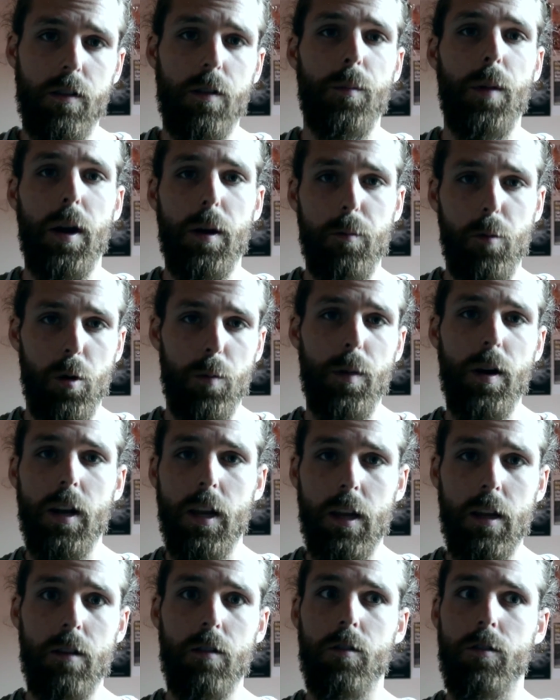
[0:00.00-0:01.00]
to make more
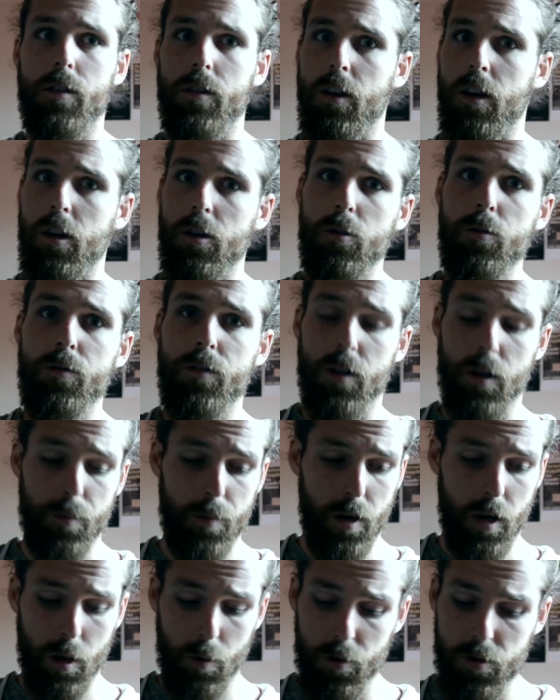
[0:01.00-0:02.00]
money or to not lose their
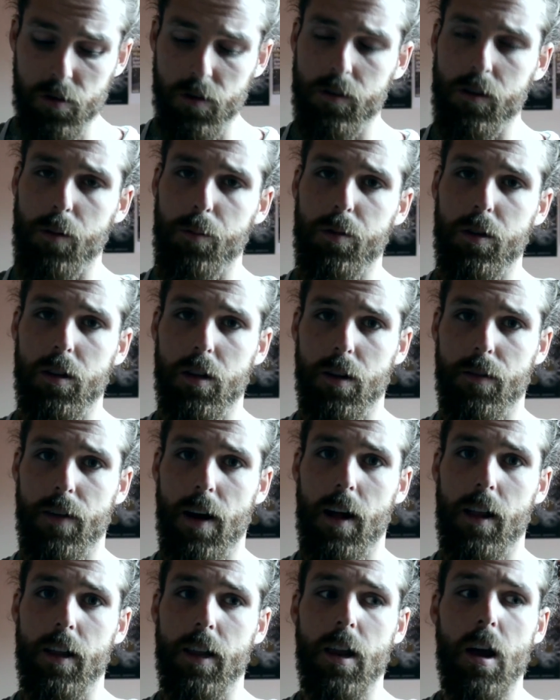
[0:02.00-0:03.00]
money, which is completely
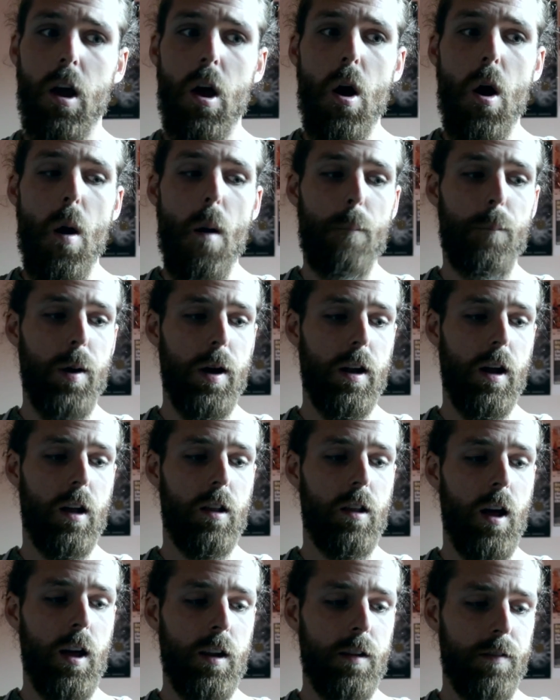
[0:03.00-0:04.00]
valid. But a
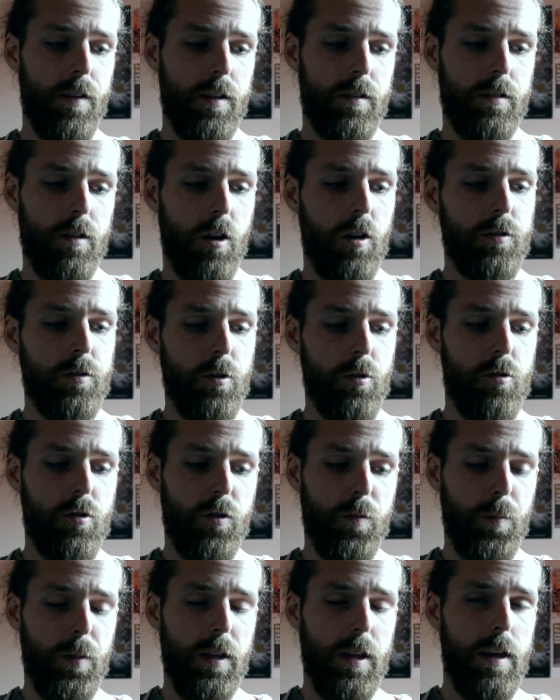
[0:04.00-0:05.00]
lot of us also
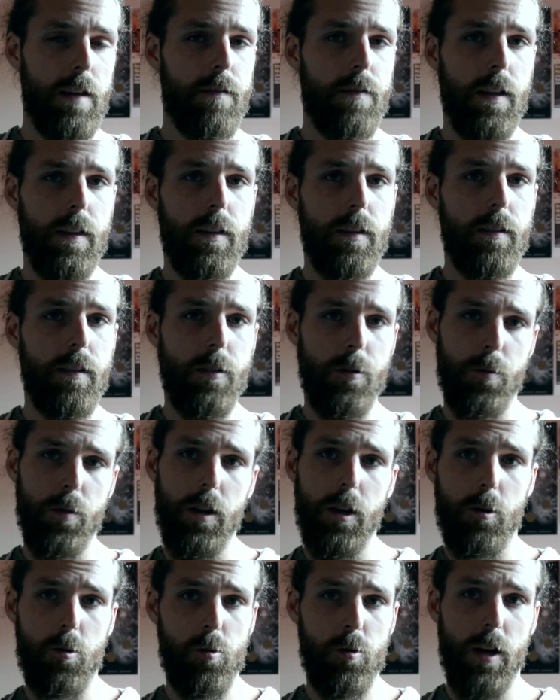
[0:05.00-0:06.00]
just believe that this is a
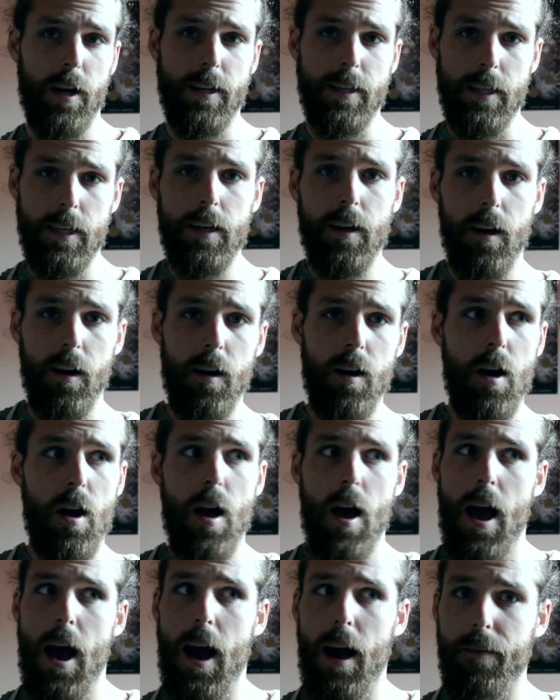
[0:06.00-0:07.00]
really cool idea.
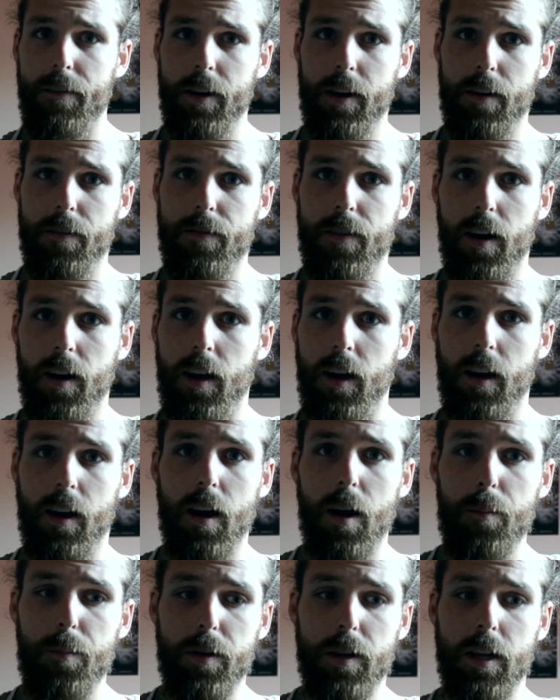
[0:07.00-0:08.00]
Having a fucking
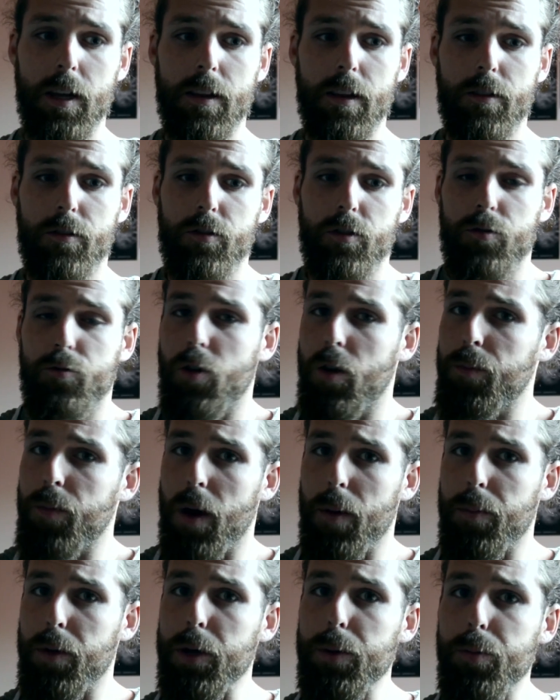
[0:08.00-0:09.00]
company that's just run
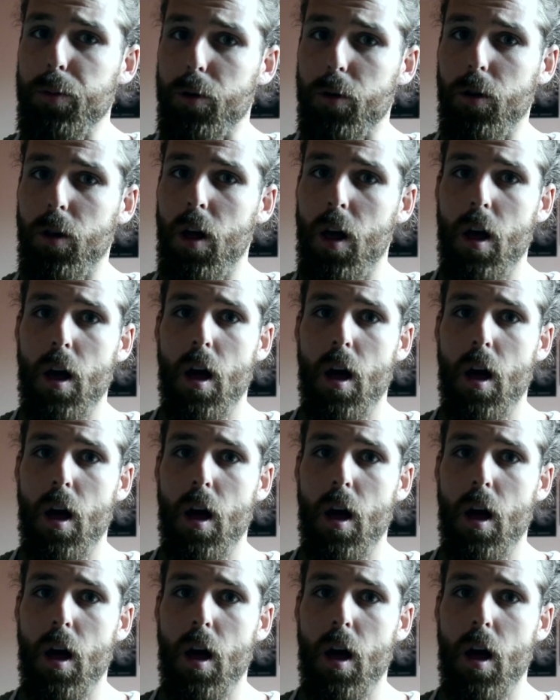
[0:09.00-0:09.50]
by people